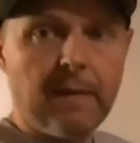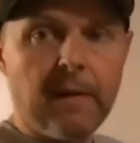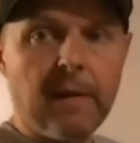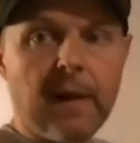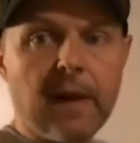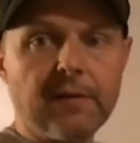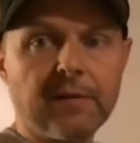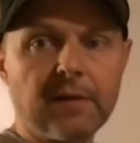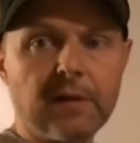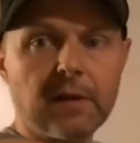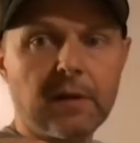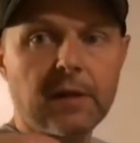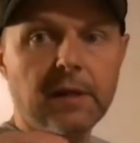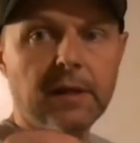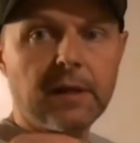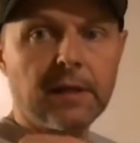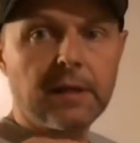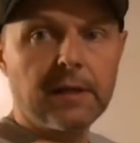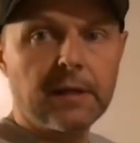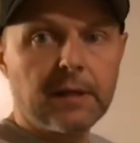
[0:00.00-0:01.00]
I've got
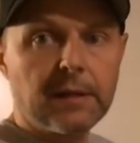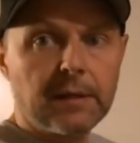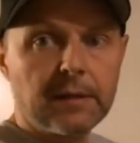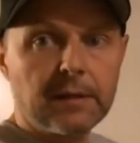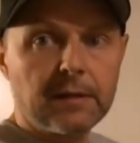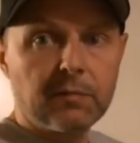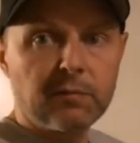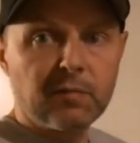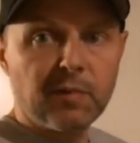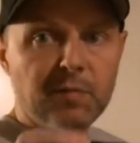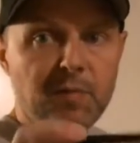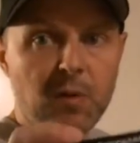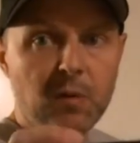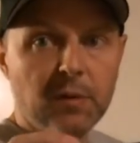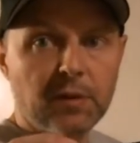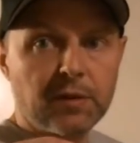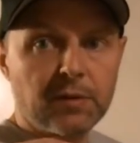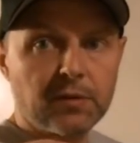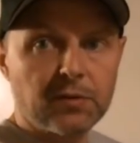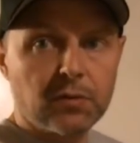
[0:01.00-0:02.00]
a remote
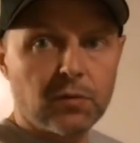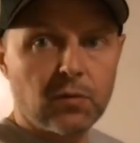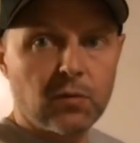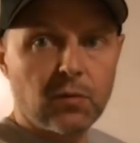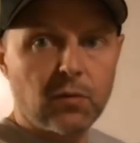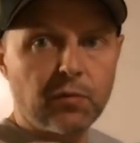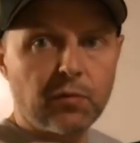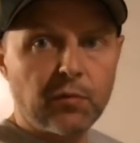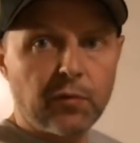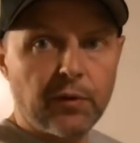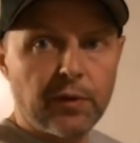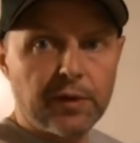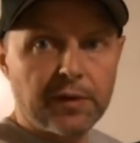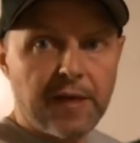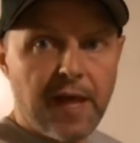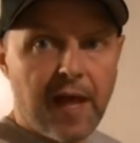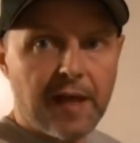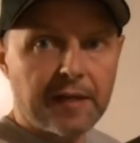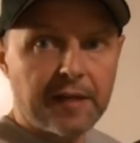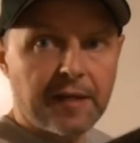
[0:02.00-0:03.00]
control for the
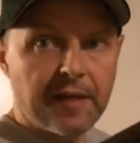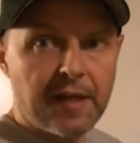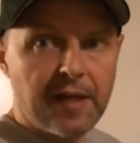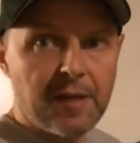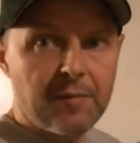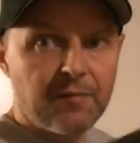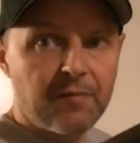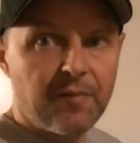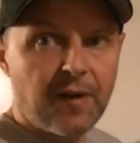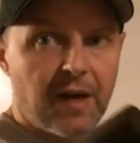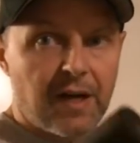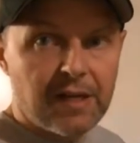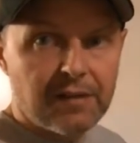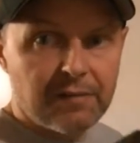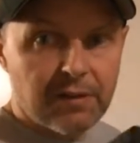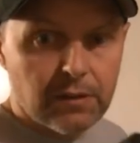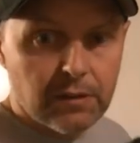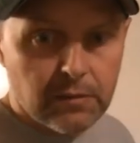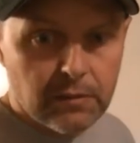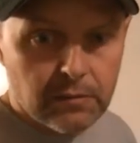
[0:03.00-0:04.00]
Tacticam
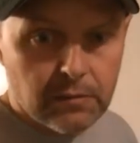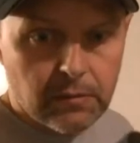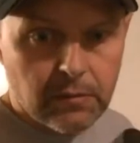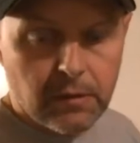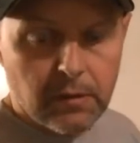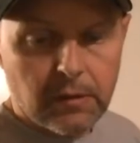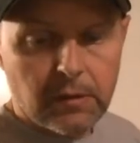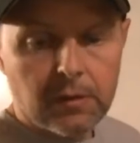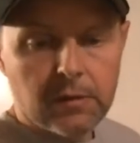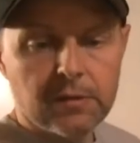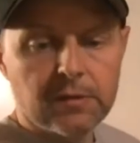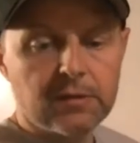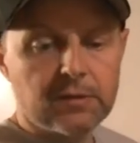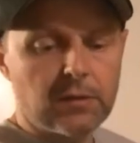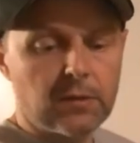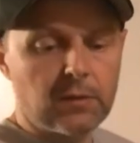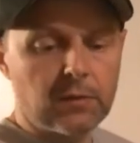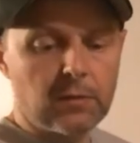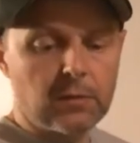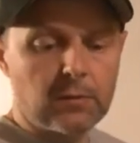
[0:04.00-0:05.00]
5.0,
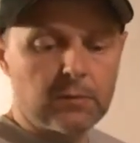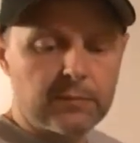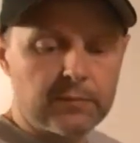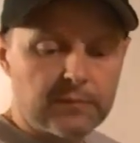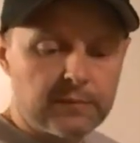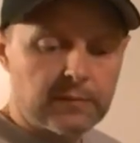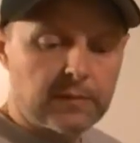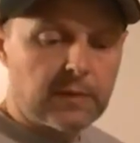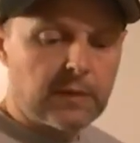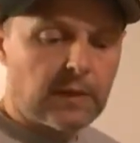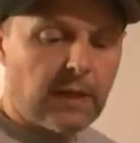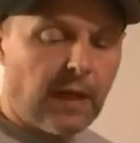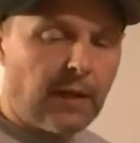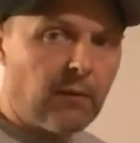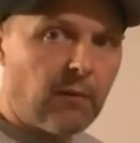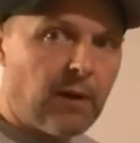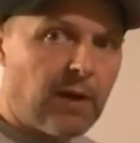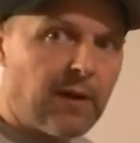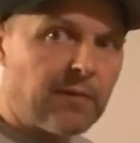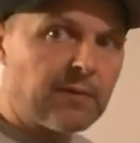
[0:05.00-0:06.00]
so I don't
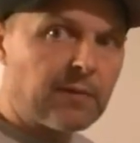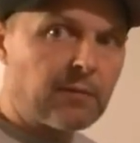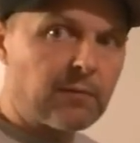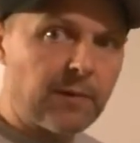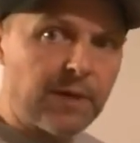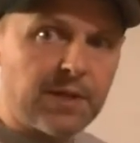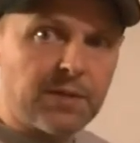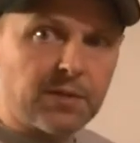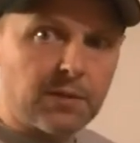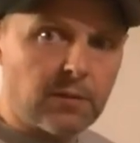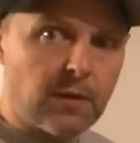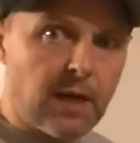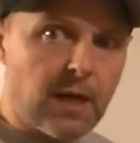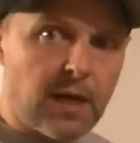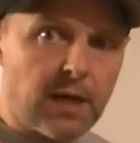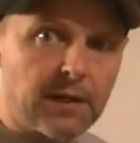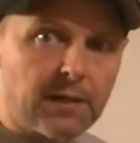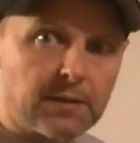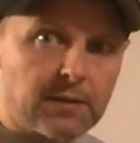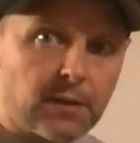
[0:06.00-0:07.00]
have to reach
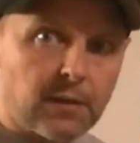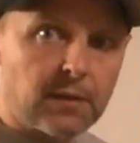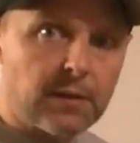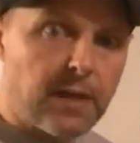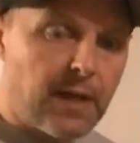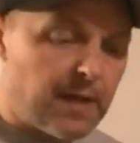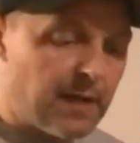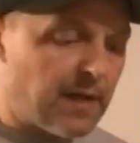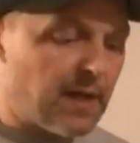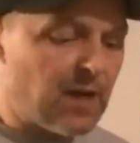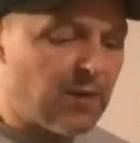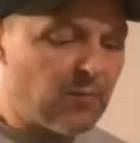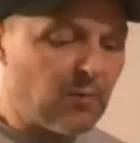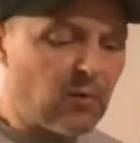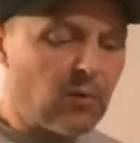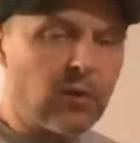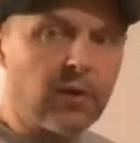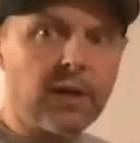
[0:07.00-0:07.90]
around and turn that camera on.